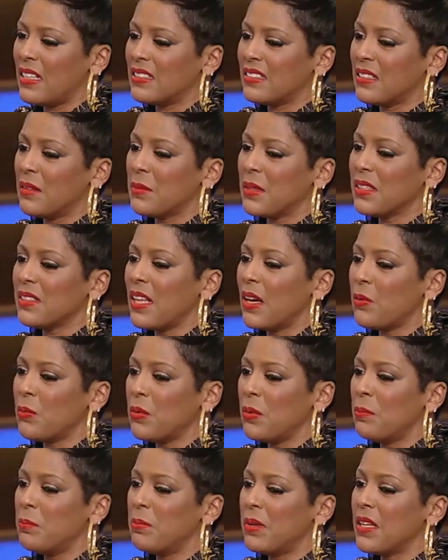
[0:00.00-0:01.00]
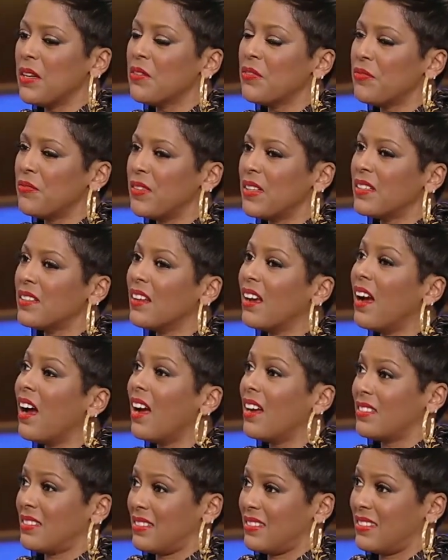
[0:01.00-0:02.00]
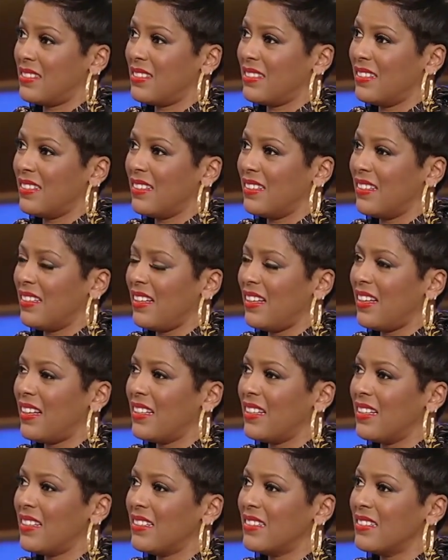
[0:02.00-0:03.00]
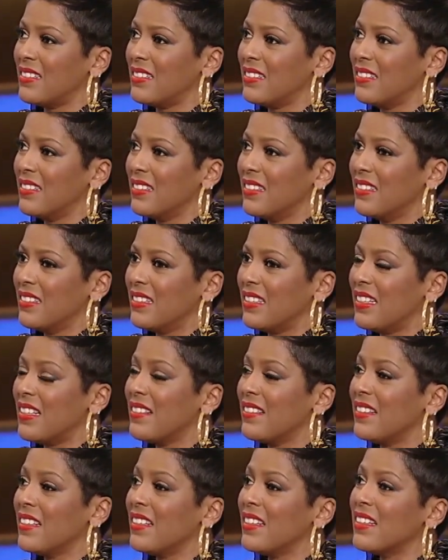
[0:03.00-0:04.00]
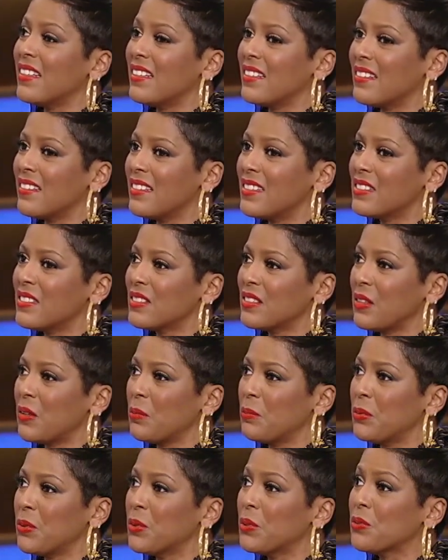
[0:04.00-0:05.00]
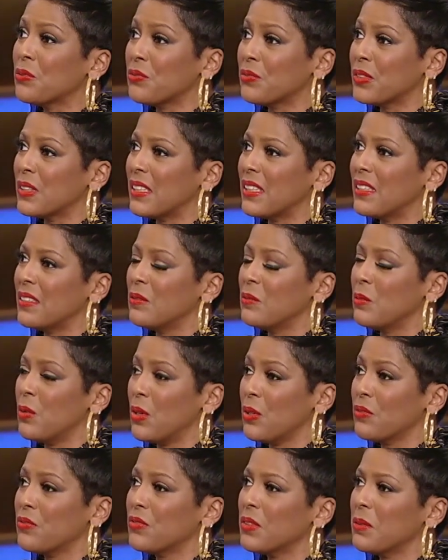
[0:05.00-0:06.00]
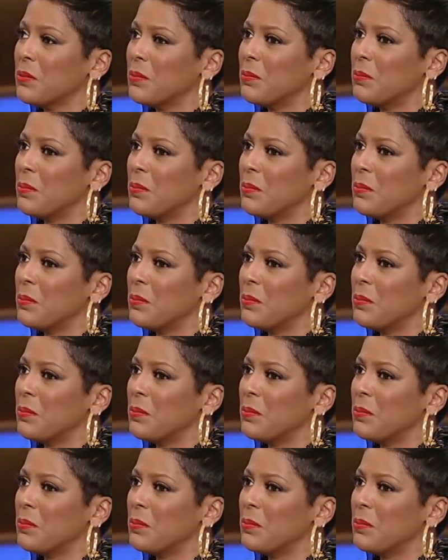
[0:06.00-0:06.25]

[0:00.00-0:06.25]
as something that will benefit us, and mm-hmm in the end, this so beautifully and wonderfully